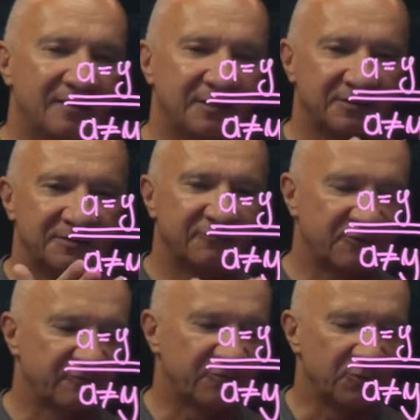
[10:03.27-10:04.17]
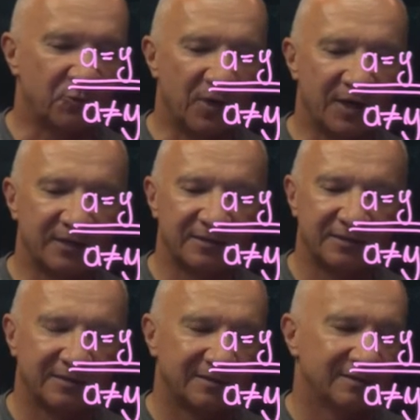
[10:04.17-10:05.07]
that is different from y.
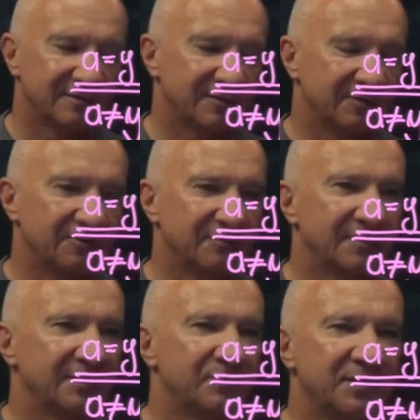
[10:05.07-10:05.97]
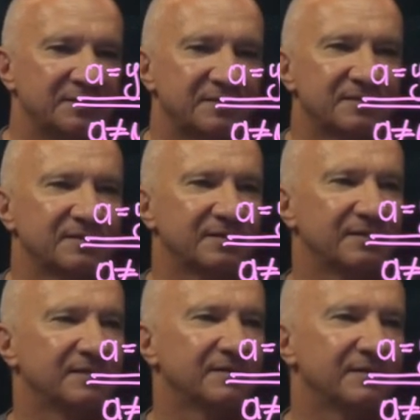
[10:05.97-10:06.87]
So that means
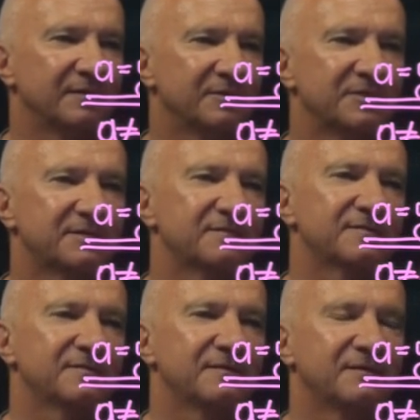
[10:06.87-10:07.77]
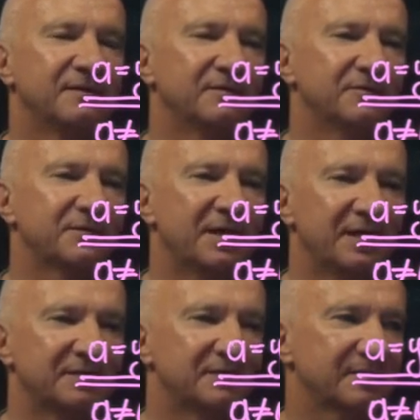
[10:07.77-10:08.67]
in this
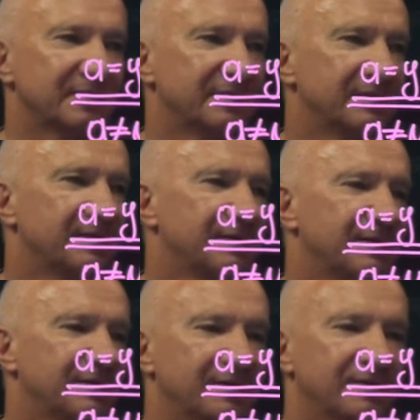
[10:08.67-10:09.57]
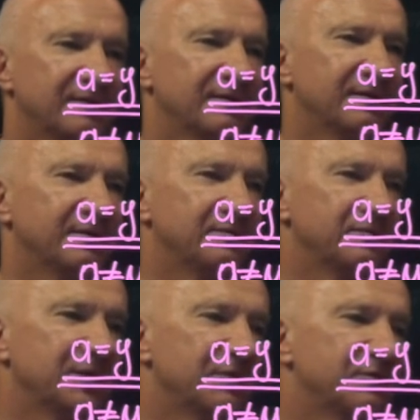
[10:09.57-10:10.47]
case
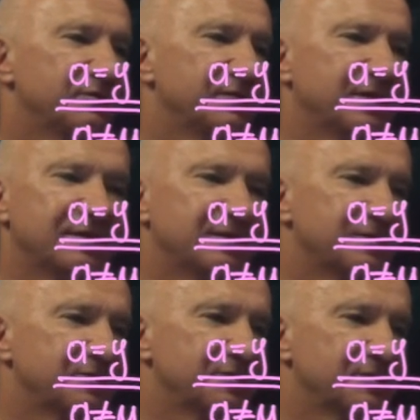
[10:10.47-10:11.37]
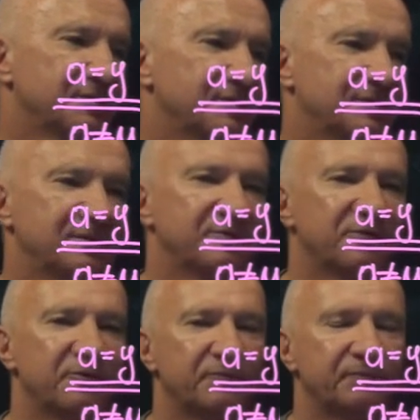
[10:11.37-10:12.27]
the whole thing is just 0.